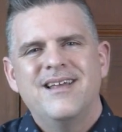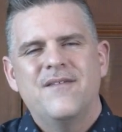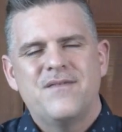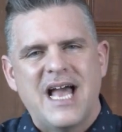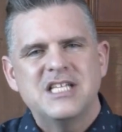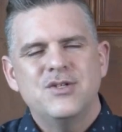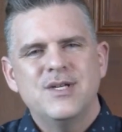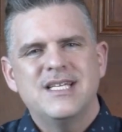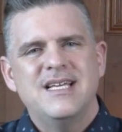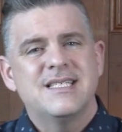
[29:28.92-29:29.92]
If that's you
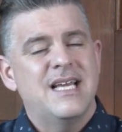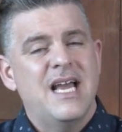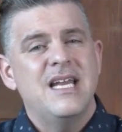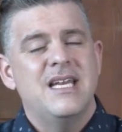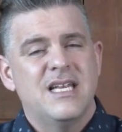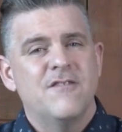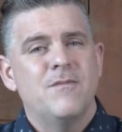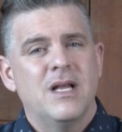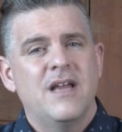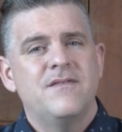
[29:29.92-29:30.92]
today, say, I need to give
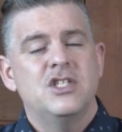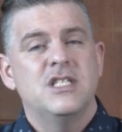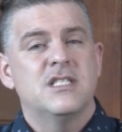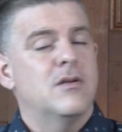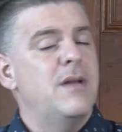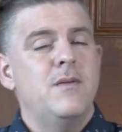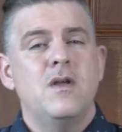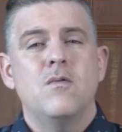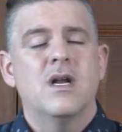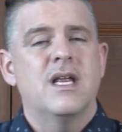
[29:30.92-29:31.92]
my life to Jesus, or maybe
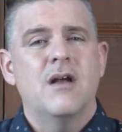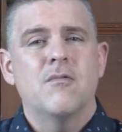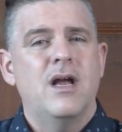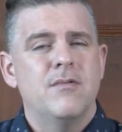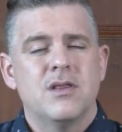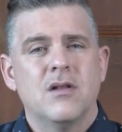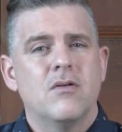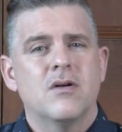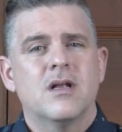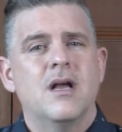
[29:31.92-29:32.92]
you want to get right with the
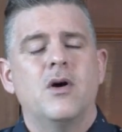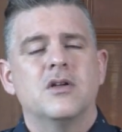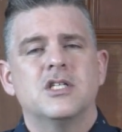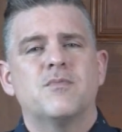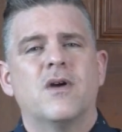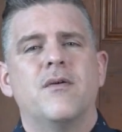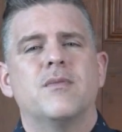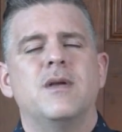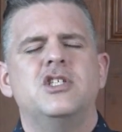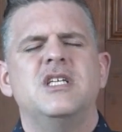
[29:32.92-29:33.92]
Lord, come on, just pray
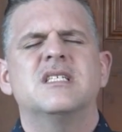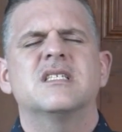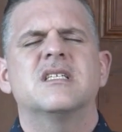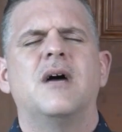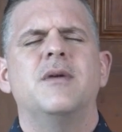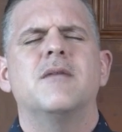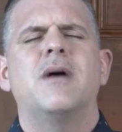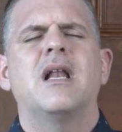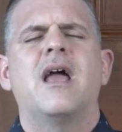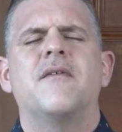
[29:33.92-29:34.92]
with me. Jesus, come into
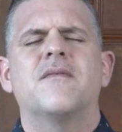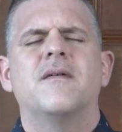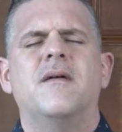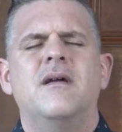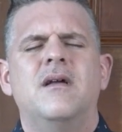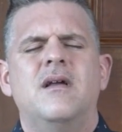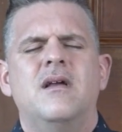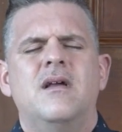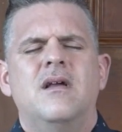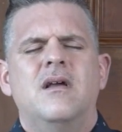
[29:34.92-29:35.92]
my life.
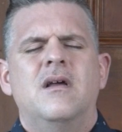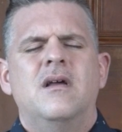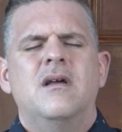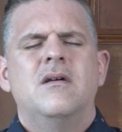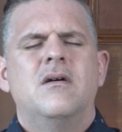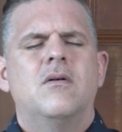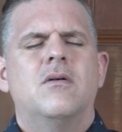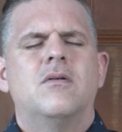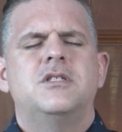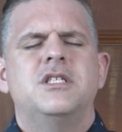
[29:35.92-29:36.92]

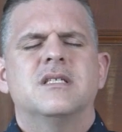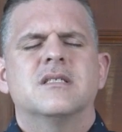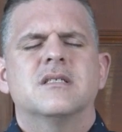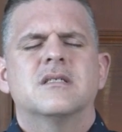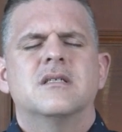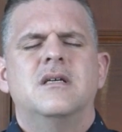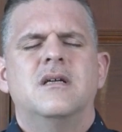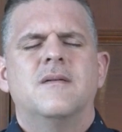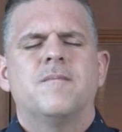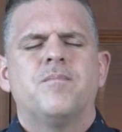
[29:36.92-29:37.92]
Oh, Jesus,
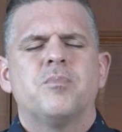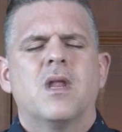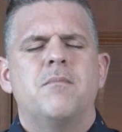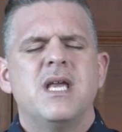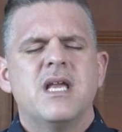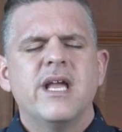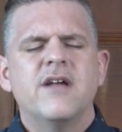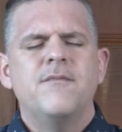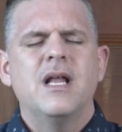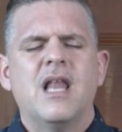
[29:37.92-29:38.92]
be king
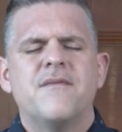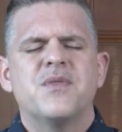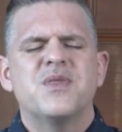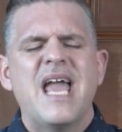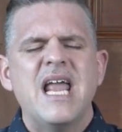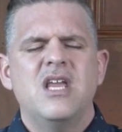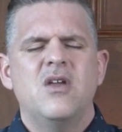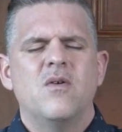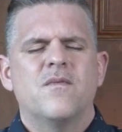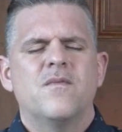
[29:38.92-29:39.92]
of my life. Thank
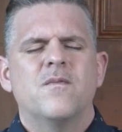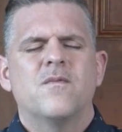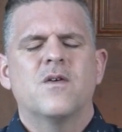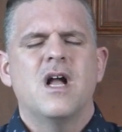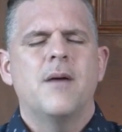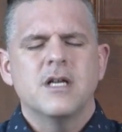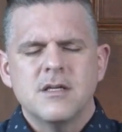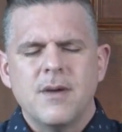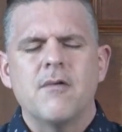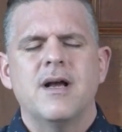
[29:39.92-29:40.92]
you for coming
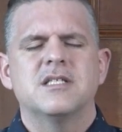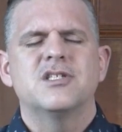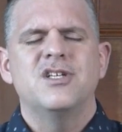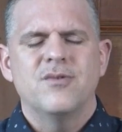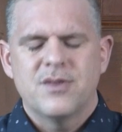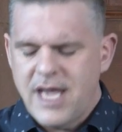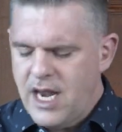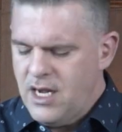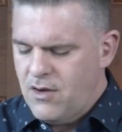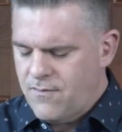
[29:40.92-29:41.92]
to my rescue.
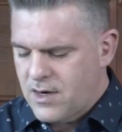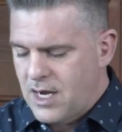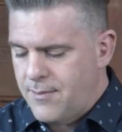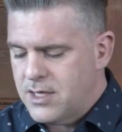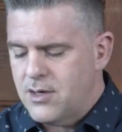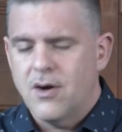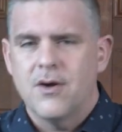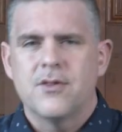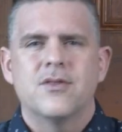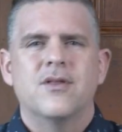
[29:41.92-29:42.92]
Thank you for coming to
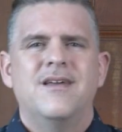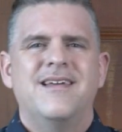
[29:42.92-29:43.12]
earth.